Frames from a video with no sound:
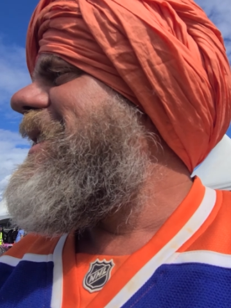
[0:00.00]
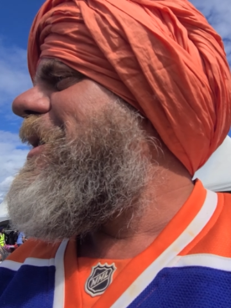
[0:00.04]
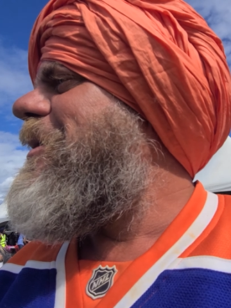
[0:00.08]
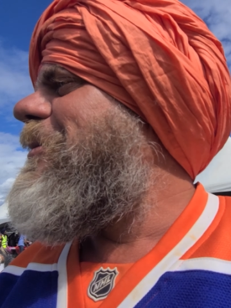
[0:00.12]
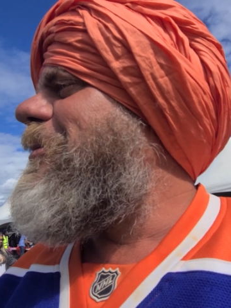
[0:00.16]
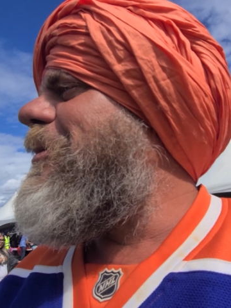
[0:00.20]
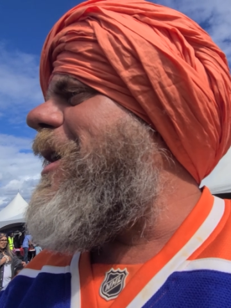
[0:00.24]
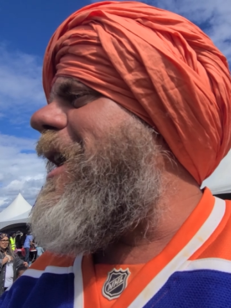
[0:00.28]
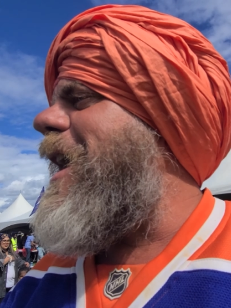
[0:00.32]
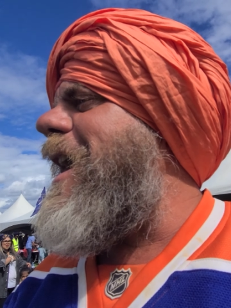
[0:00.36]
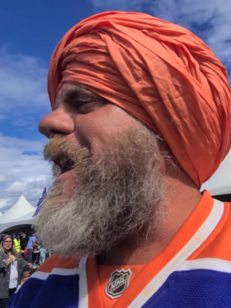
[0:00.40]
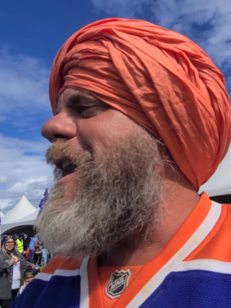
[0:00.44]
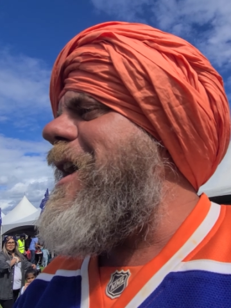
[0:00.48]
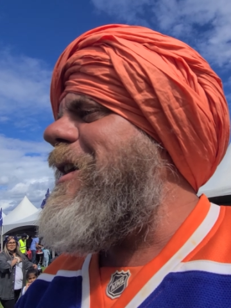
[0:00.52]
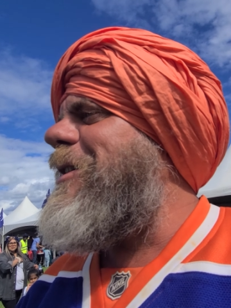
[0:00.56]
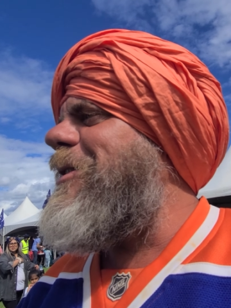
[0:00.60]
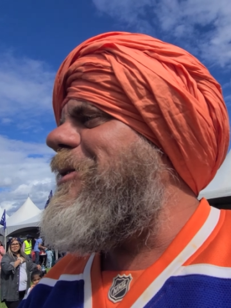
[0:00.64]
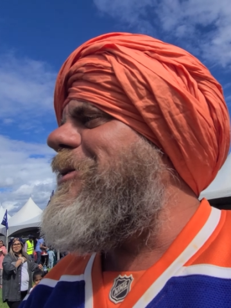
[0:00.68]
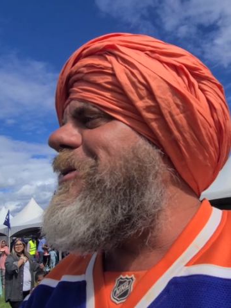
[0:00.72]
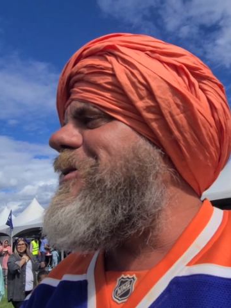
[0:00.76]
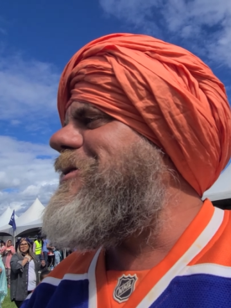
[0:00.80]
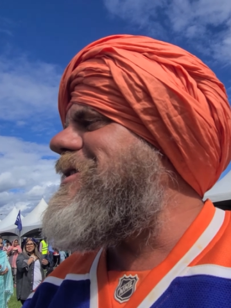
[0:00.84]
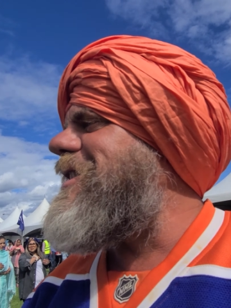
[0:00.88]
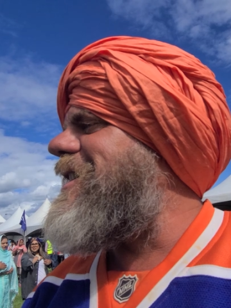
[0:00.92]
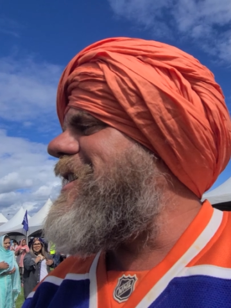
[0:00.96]

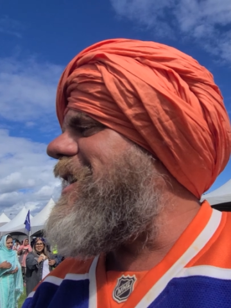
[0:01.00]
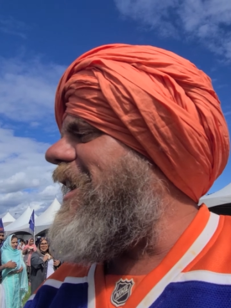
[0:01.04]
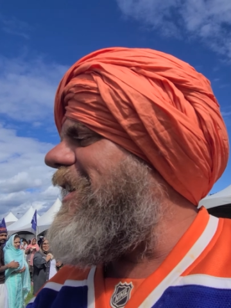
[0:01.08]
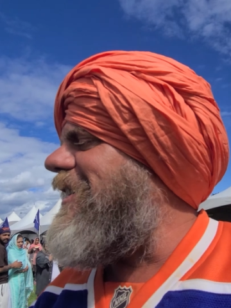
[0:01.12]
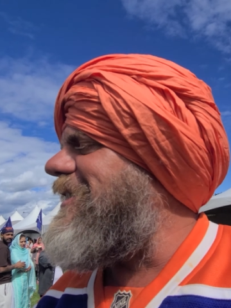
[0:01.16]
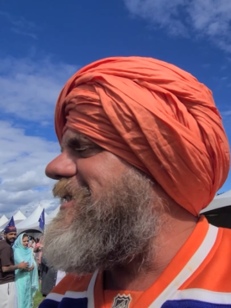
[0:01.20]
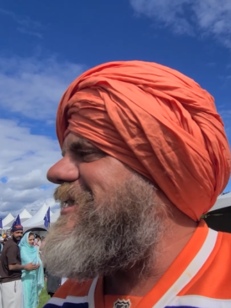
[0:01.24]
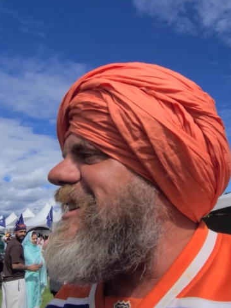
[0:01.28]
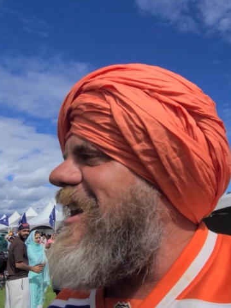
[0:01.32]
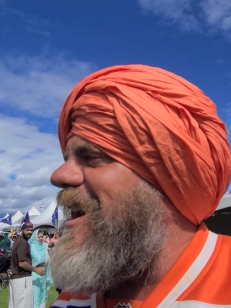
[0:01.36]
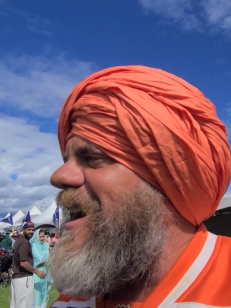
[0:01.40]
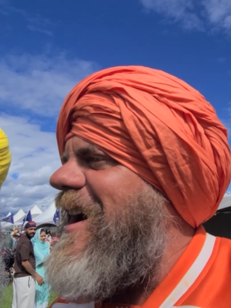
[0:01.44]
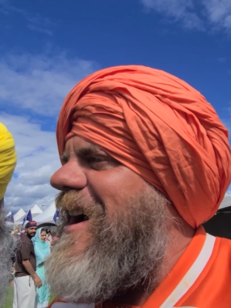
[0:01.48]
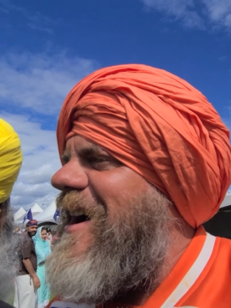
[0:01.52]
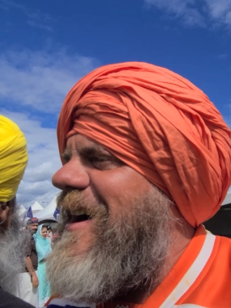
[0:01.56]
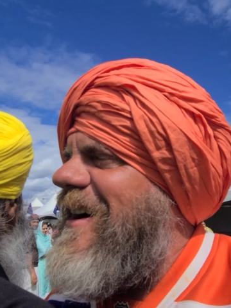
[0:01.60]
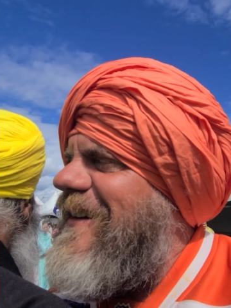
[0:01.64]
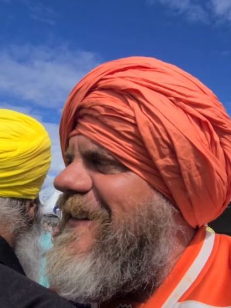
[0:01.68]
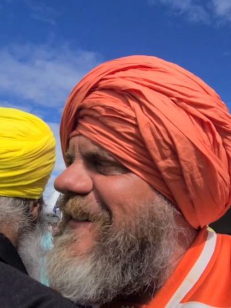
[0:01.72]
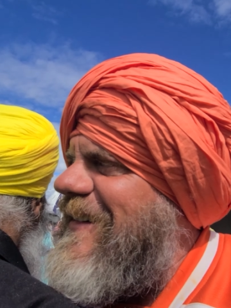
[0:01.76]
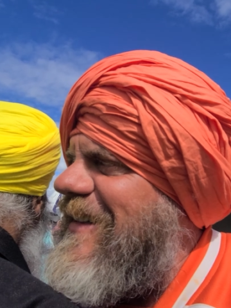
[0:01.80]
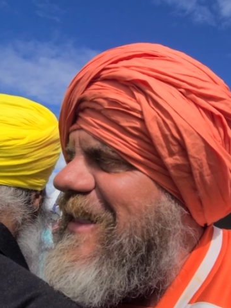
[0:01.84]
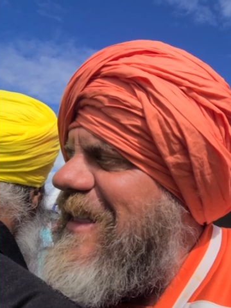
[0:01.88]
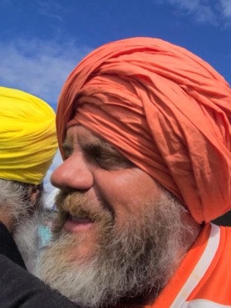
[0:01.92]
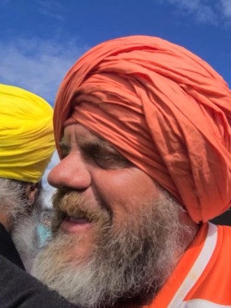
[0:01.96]
Waheguru ji Khalsa.
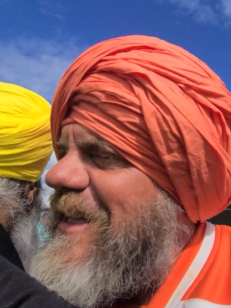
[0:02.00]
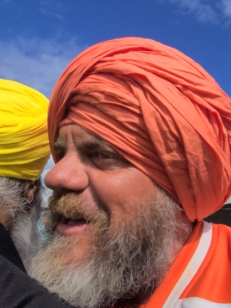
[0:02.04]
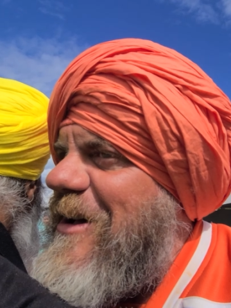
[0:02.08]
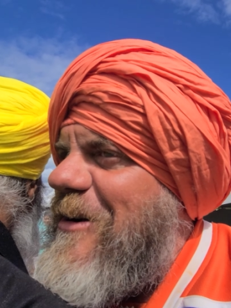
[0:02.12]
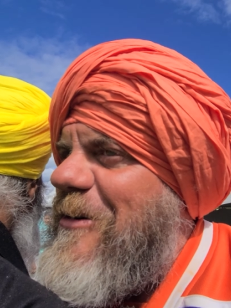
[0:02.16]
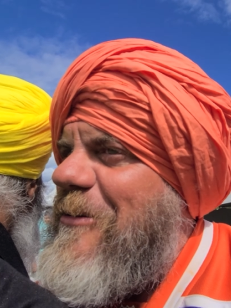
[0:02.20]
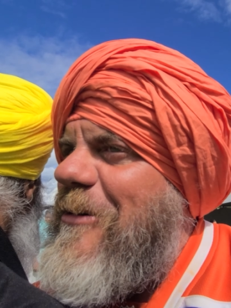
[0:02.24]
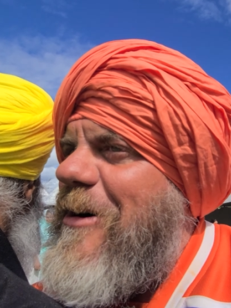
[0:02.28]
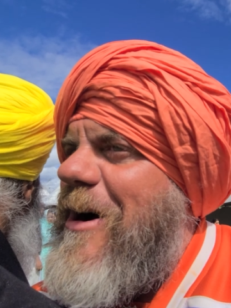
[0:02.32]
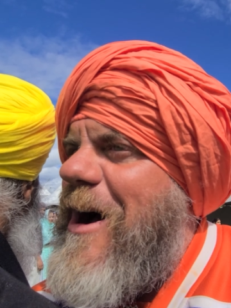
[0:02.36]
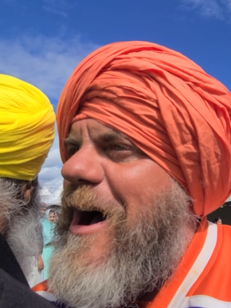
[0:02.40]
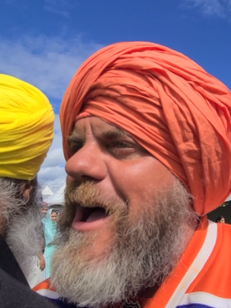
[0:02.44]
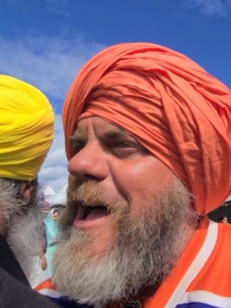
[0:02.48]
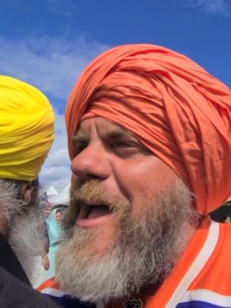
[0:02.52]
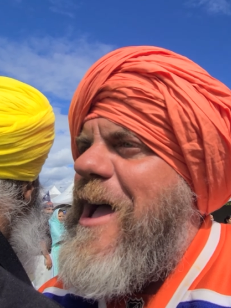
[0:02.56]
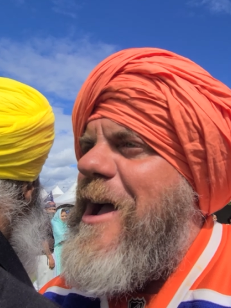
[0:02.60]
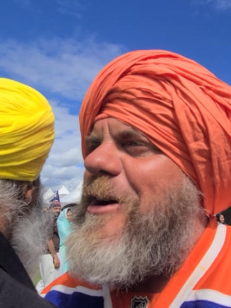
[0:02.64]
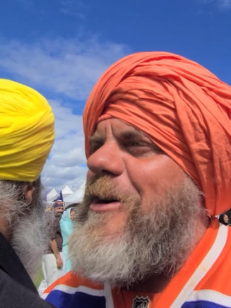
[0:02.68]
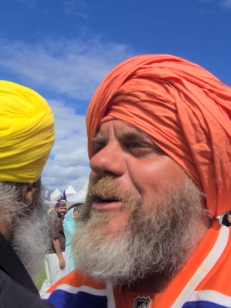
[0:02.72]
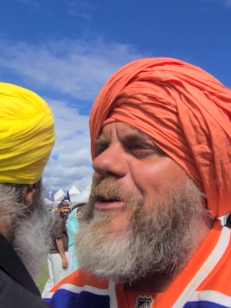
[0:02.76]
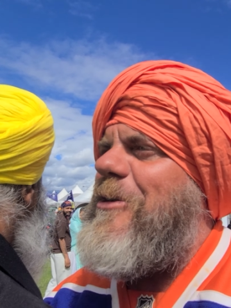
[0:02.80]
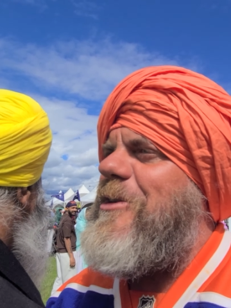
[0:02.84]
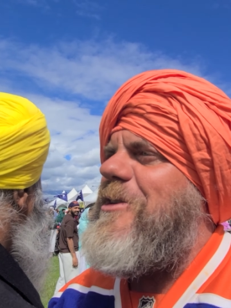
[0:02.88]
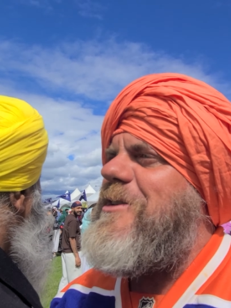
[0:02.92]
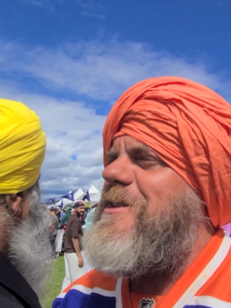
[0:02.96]
Why
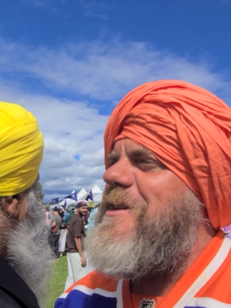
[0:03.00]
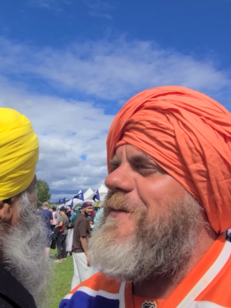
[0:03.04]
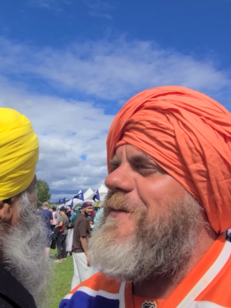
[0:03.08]
Guruji